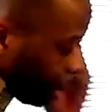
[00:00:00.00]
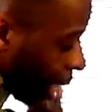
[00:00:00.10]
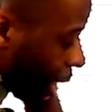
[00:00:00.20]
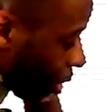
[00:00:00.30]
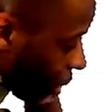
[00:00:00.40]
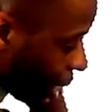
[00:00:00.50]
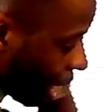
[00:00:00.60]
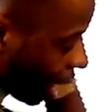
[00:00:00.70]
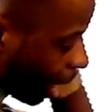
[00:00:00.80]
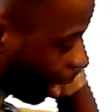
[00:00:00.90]
Now,
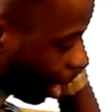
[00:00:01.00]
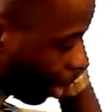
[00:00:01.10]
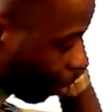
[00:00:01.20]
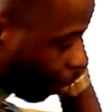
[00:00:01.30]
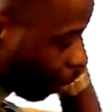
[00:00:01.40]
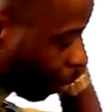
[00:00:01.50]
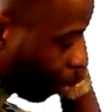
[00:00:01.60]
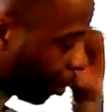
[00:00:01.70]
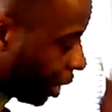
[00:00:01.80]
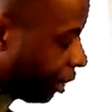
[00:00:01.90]

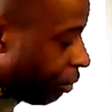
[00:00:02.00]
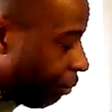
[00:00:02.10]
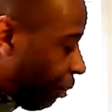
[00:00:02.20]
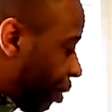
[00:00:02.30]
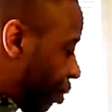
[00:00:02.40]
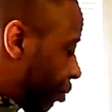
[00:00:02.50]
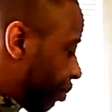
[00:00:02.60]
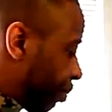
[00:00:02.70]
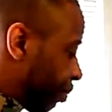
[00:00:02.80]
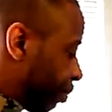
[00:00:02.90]
when we're in the
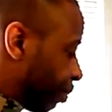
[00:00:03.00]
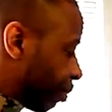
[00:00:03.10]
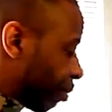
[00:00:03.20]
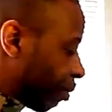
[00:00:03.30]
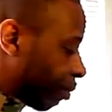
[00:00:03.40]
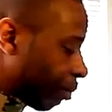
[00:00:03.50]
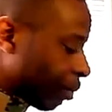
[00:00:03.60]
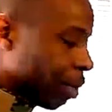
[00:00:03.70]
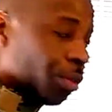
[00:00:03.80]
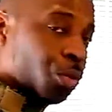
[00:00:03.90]
field,
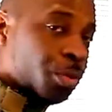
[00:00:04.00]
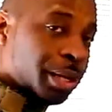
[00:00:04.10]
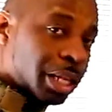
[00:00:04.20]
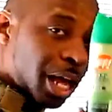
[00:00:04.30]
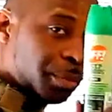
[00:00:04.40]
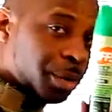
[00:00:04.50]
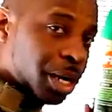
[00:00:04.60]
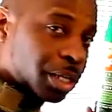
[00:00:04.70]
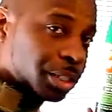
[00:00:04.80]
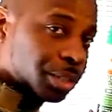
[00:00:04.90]
there will be a lot of
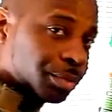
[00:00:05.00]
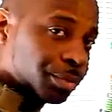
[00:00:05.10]
bugs.